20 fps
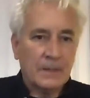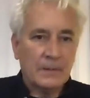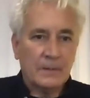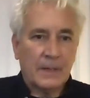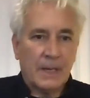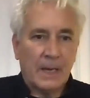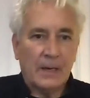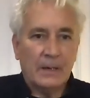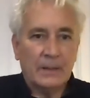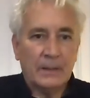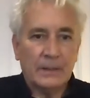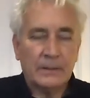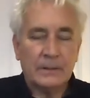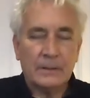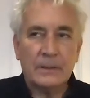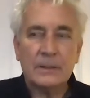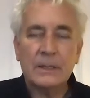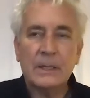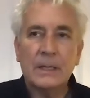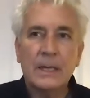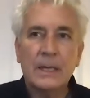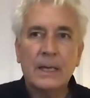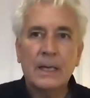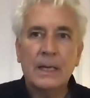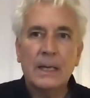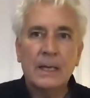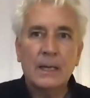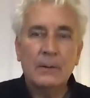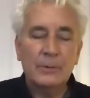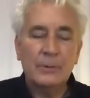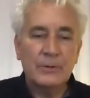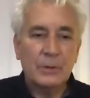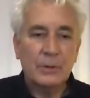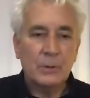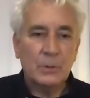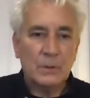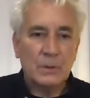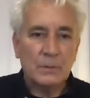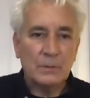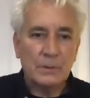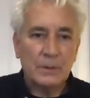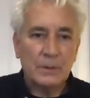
characters, which of course,